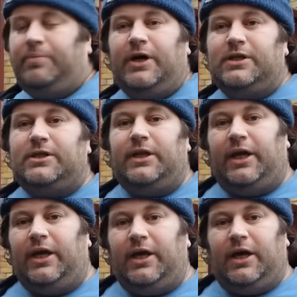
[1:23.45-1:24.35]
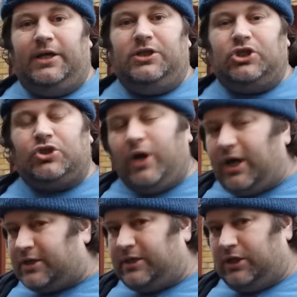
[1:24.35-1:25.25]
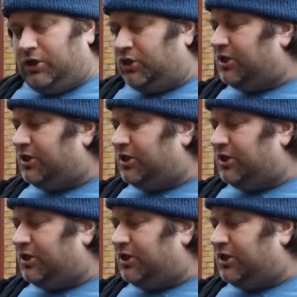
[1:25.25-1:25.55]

personally uh, instructed